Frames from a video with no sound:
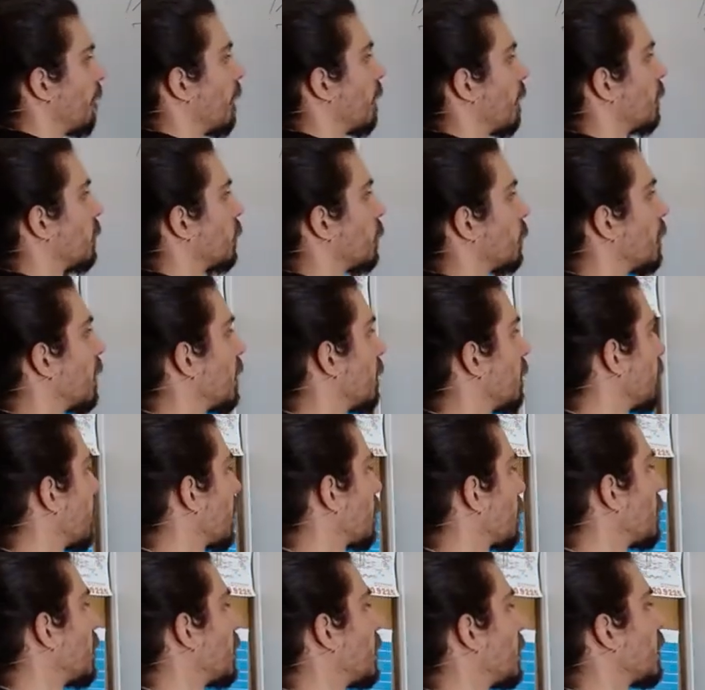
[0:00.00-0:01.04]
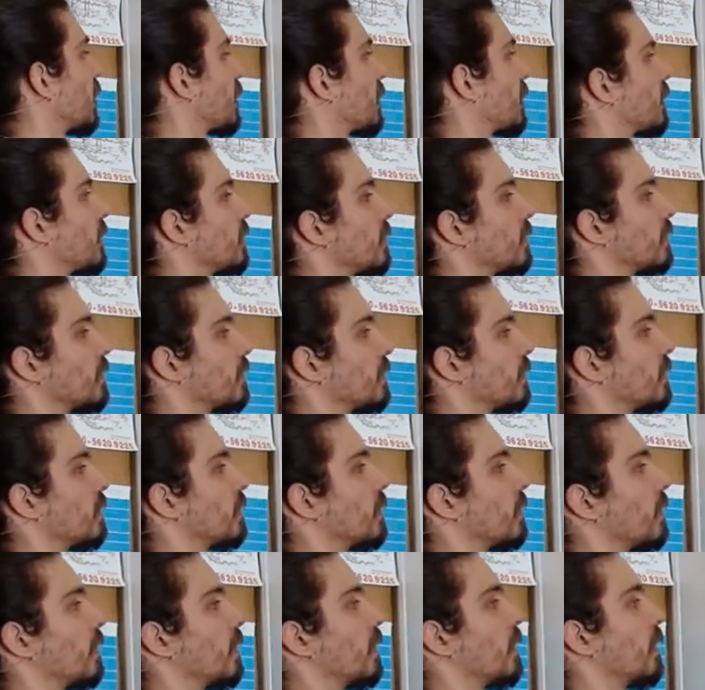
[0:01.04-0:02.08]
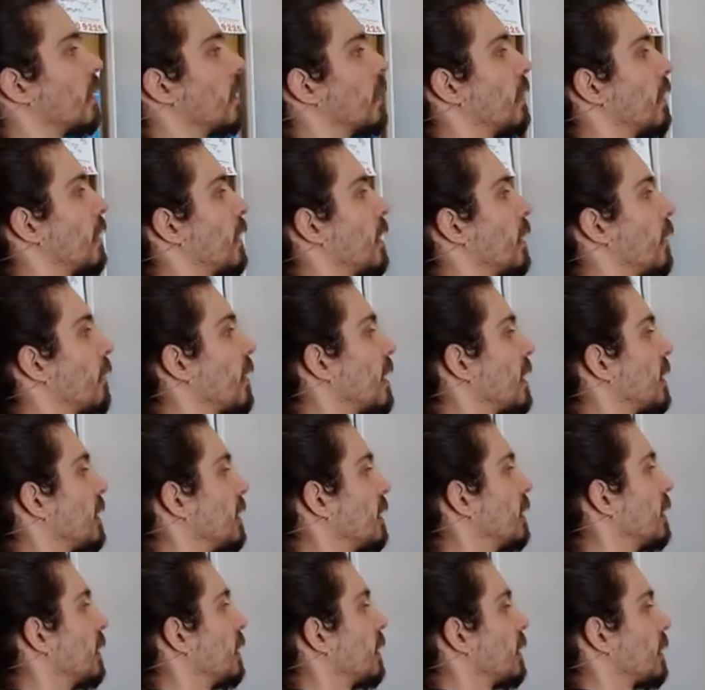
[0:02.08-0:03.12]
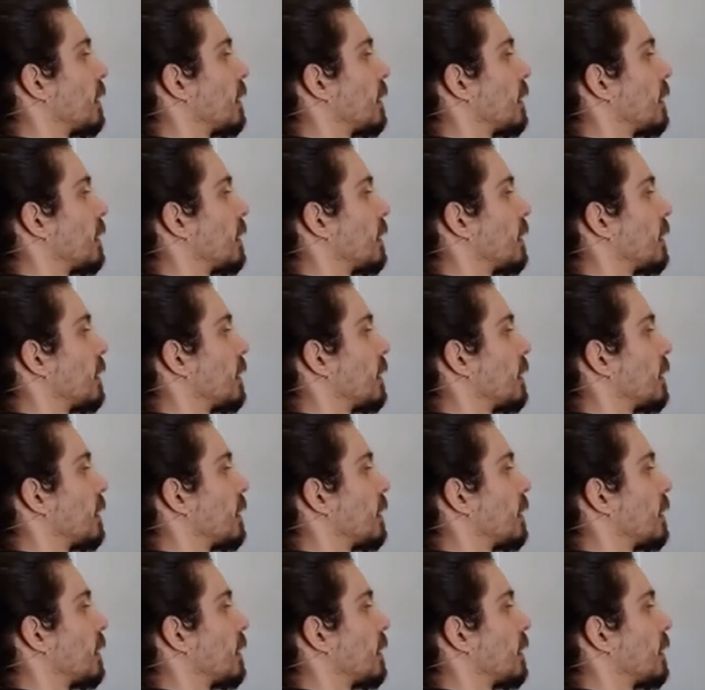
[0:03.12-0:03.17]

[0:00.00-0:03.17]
So let, let me just uh, erase this.